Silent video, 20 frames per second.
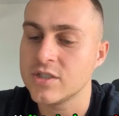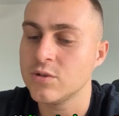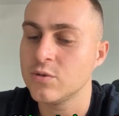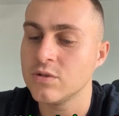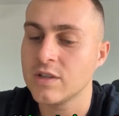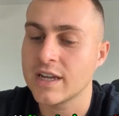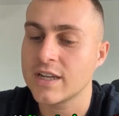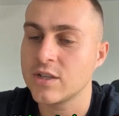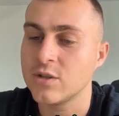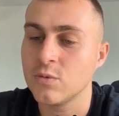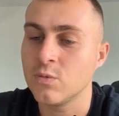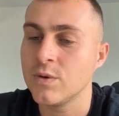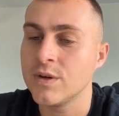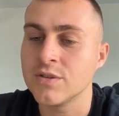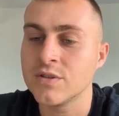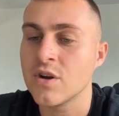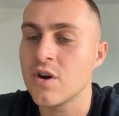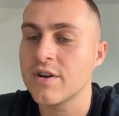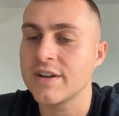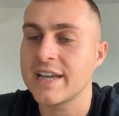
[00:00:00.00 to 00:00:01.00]
You will
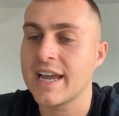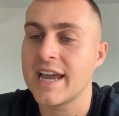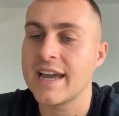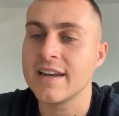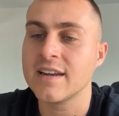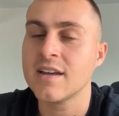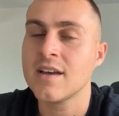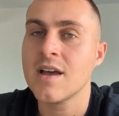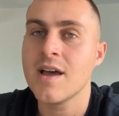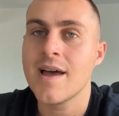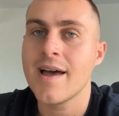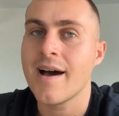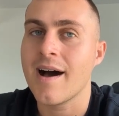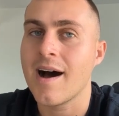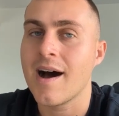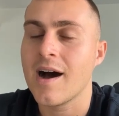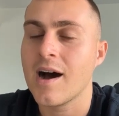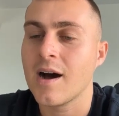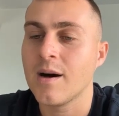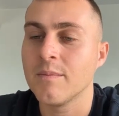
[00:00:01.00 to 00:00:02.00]
not get
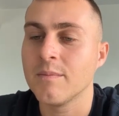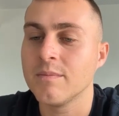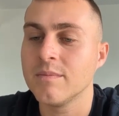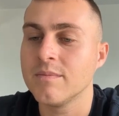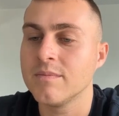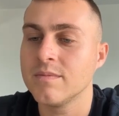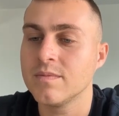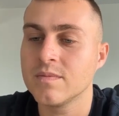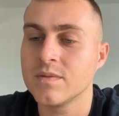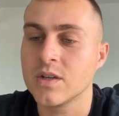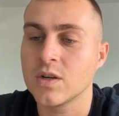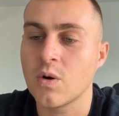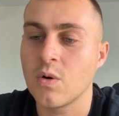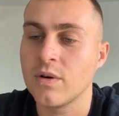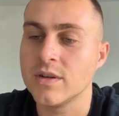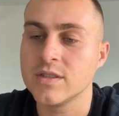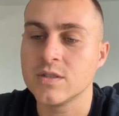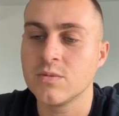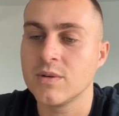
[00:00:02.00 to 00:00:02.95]
the coins or